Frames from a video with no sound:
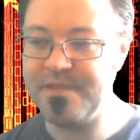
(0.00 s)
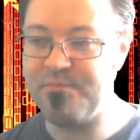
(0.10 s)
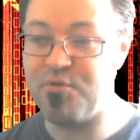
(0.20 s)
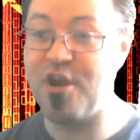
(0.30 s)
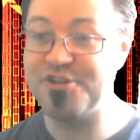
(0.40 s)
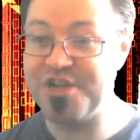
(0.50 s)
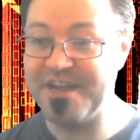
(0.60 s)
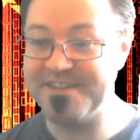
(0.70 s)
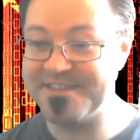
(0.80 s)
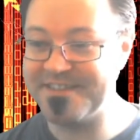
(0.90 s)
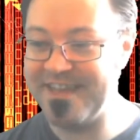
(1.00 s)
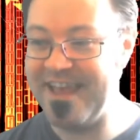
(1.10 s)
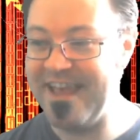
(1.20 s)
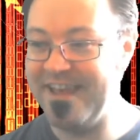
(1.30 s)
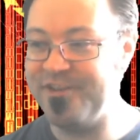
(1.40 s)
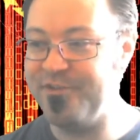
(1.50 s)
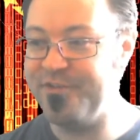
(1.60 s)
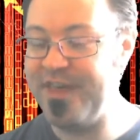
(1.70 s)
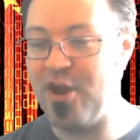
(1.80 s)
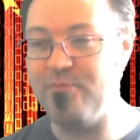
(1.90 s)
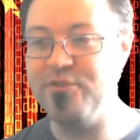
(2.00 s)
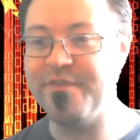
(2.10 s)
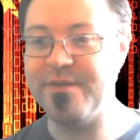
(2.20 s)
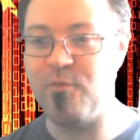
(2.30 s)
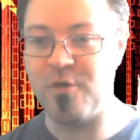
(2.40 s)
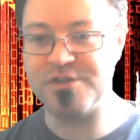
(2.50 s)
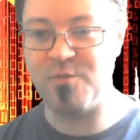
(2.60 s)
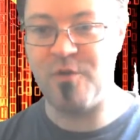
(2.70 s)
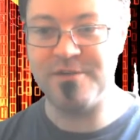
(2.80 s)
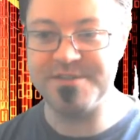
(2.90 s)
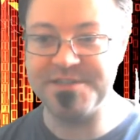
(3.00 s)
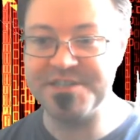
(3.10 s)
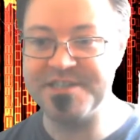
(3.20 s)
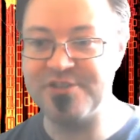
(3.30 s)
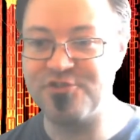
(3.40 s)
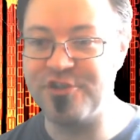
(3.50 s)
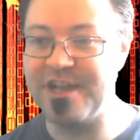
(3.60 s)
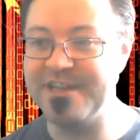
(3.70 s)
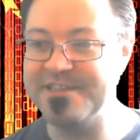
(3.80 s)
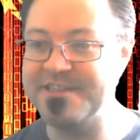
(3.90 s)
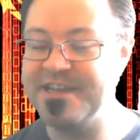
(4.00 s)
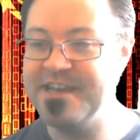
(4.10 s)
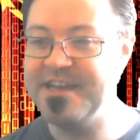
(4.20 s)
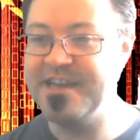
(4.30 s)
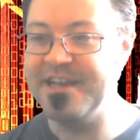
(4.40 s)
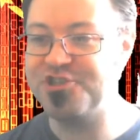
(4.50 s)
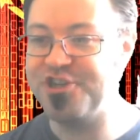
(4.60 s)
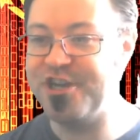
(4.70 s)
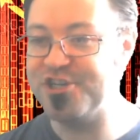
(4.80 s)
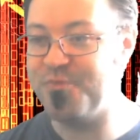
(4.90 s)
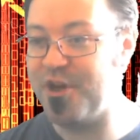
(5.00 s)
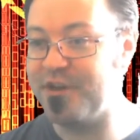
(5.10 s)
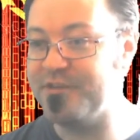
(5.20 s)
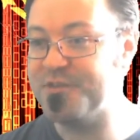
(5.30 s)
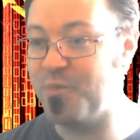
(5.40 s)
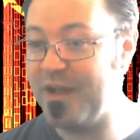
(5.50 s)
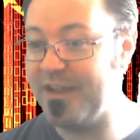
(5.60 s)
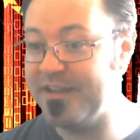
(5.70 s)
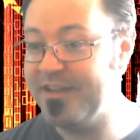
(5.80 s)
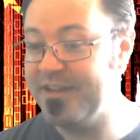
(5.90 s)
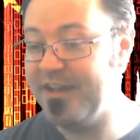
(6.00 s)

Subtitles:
projects, and they are moving more towards the decentralized exchange model as well.